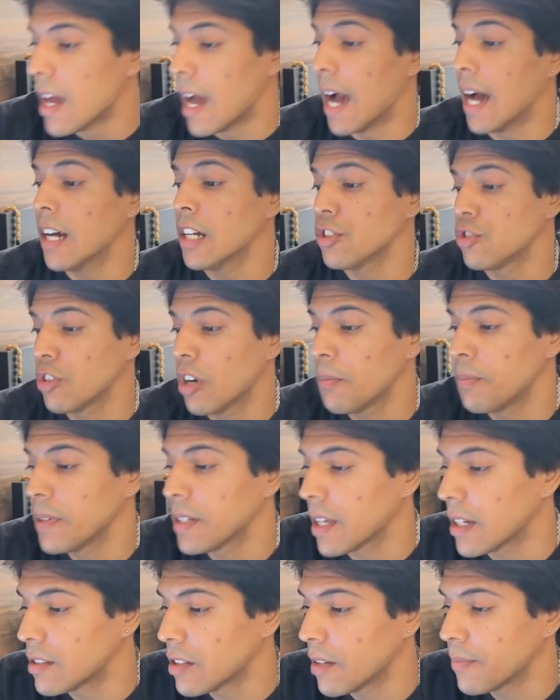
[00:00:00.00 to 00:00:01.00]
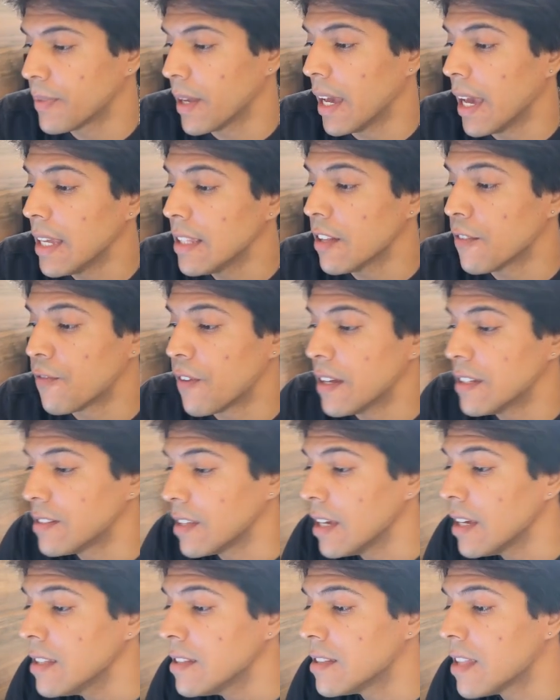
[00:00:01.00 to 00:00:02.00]
Anthropic adopted a defense
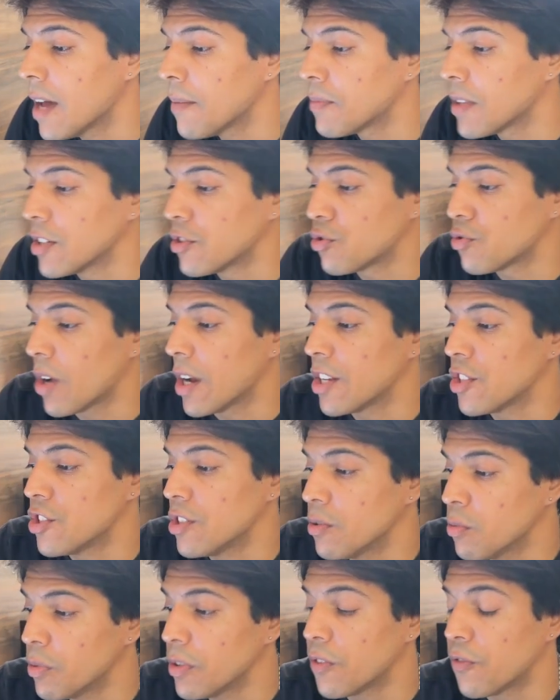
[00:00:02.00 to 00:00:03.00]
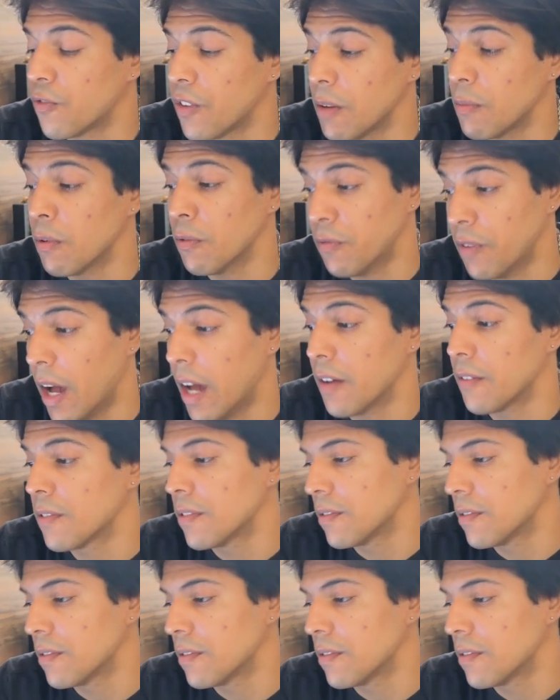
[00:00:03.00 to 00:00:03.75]
in-depth strategy with Fable 5.